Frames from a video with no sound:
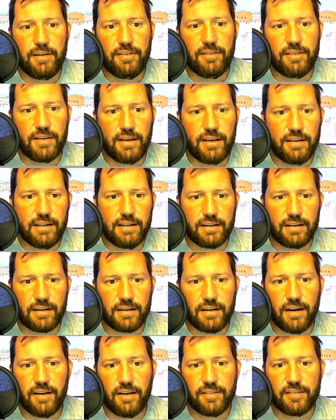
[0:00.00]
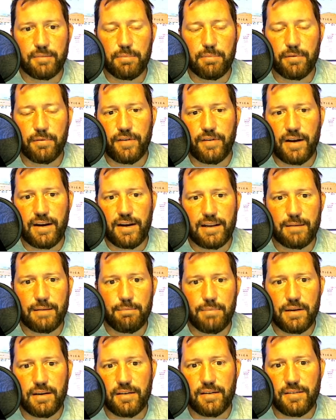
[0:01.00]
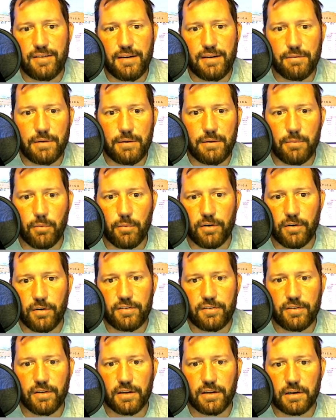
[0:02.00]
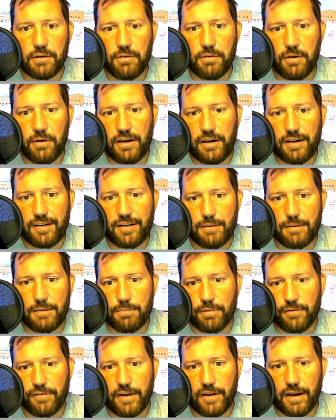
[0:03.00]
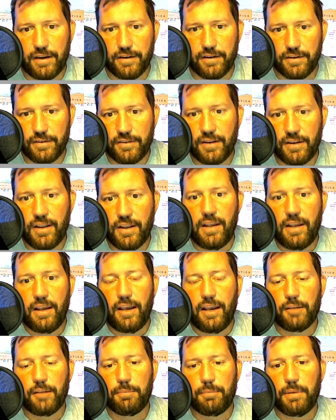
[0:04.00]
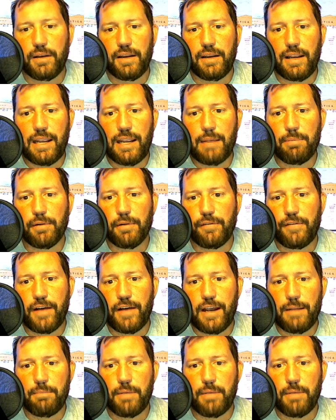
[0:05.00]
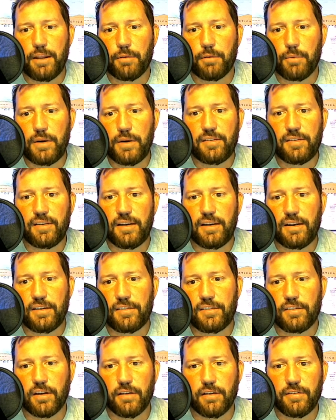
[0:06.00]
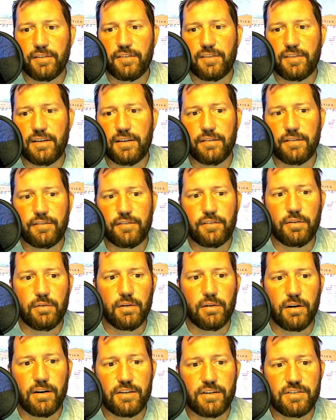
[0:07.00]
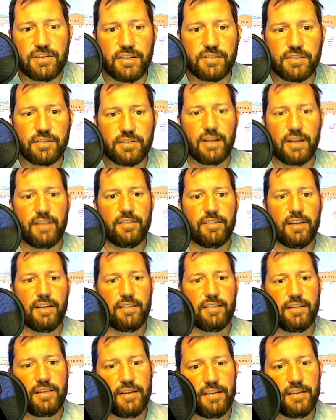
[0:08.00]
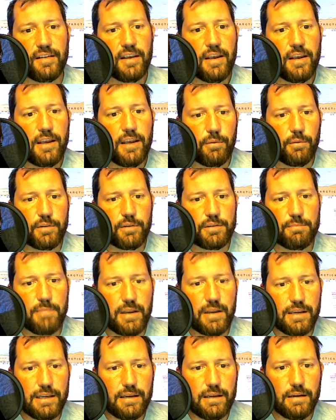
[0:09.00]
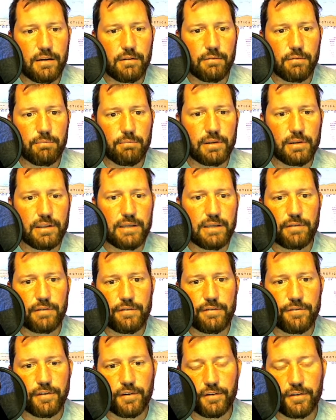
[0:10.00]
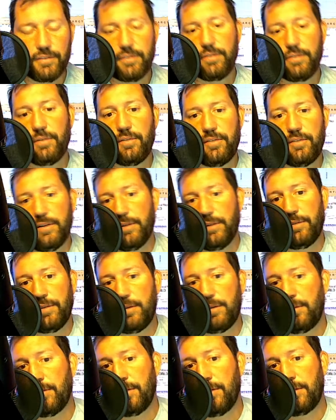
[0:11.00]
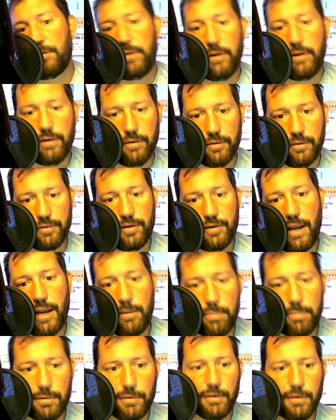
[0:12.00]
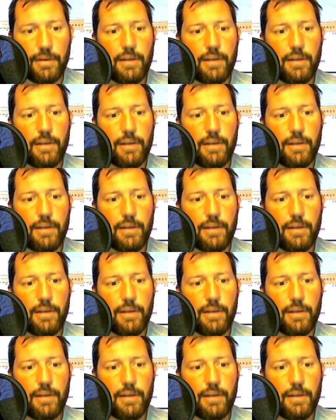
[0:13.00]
said that the cost of providing BNT rewards to liquidity providers has been amplified by the recent insolvency of two large centralized entities, which many believe refers to Celsius and Three Arrows Capital.